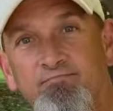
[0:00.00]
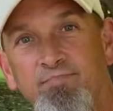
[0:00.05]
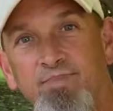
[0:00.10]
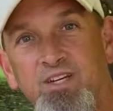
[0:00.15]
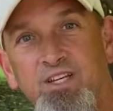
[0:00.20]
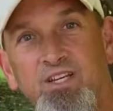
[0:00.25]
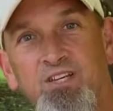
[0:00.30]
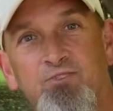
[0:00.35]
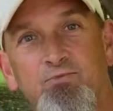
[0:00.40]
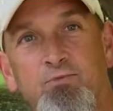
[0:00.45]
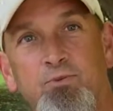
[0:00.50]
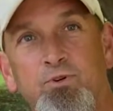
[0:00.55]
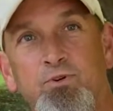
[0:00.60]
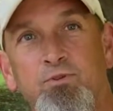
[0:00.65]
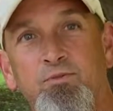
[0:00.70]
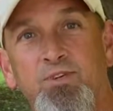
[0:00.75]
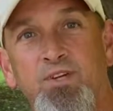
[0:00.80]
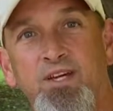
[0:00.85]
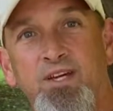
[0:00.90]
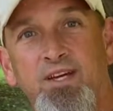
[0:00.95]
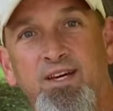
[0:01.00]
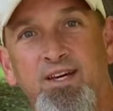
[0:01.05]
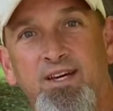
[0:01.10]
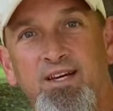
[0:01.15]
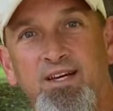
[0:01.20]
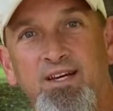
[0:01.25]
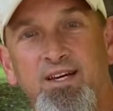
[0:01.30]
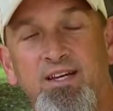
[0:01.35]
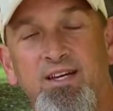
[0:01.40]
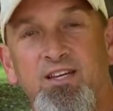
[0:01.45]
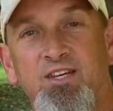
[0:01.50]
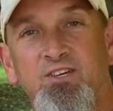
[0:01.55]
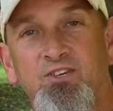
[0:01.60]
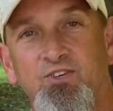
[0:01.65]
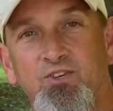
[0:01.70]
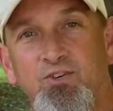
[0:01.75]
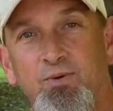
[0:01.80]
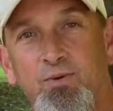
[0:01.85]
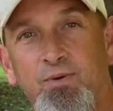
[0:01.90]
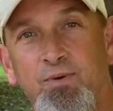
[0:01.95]
and his wound and his
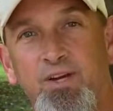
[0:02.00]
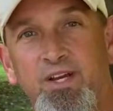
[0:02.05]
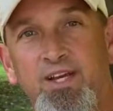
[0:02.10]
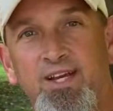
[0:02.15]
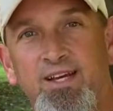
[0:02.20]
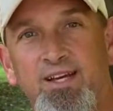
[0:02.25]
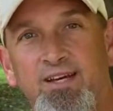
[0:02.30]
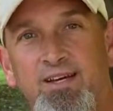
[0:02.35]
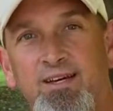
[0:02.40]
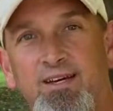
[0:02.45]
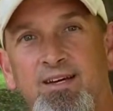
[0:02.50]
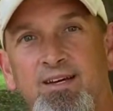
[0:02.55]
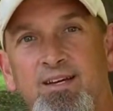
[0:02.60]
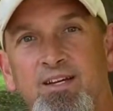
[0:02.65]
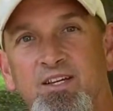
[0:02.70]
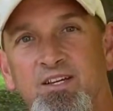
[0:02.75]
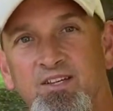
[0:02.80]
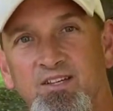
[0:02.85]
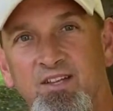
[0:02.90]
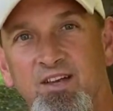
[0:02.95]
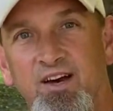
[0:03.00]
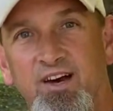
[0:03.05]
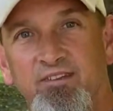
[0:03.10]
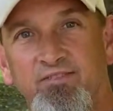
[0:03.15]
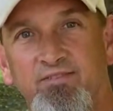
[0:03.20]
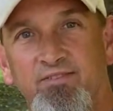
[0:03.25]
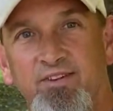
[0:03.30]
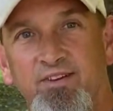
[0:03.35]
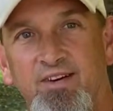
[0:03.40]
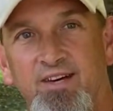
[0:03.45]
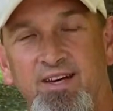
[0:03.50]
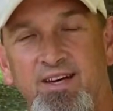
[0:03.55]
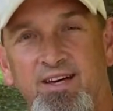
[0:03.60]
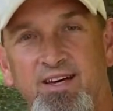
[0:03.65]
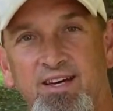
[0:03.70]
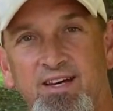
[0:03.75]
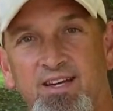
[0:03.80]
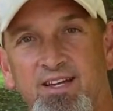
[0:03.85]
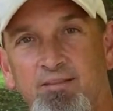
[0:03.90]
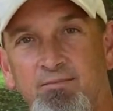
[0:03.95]
story and his life.
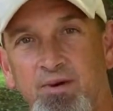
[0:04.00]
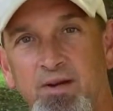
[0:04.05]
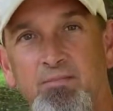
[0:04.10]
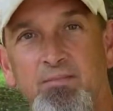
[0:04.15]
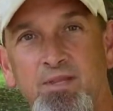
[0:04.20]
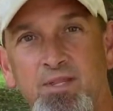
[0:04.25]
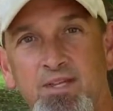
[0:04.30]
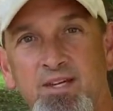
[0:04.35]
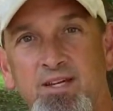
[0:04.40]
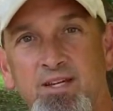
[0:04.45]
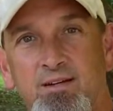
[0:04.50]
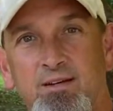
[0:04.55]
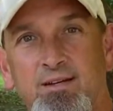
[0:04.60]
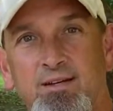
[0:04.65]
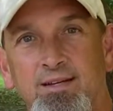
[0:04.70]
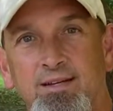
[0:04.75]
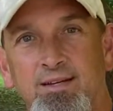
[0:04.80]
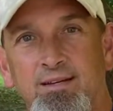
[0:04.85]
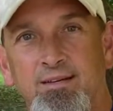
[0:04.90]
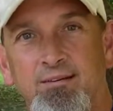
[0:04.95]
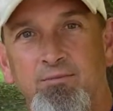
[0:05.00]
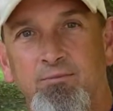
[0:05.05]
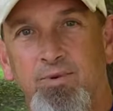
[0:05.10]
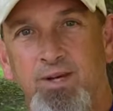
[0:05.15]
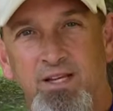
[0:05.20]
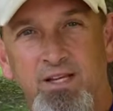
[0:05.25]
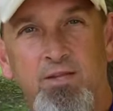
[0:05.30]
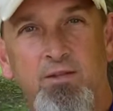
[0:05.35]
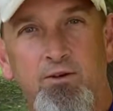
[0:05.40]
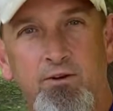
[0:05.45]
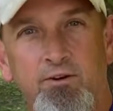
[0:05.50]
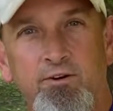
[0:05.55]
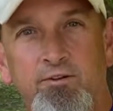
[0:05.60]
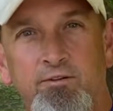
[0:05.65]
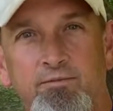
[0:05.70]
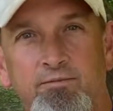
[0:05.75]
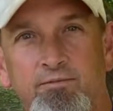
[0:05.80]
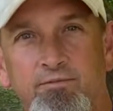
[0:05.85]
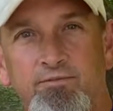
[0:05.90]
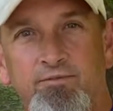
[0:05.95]
And it made me think we could
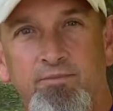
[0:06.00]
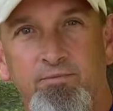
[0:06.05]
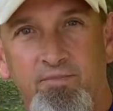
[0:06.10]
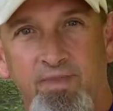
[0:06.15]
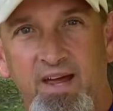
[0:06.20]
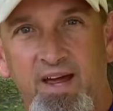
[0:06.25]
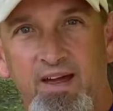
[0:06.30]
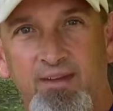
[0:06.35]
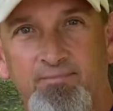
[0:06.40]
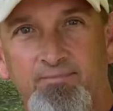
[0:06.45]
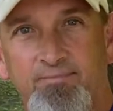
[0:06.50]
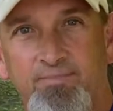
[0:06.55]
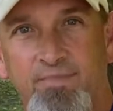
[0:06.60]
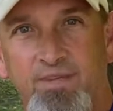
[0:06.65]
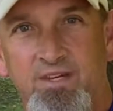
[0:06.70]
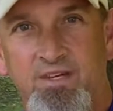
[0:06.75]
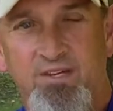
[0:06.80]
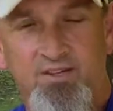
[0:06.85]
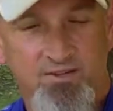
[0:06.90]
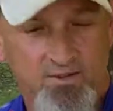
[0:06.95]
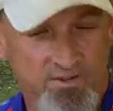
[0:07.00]
learn from that. So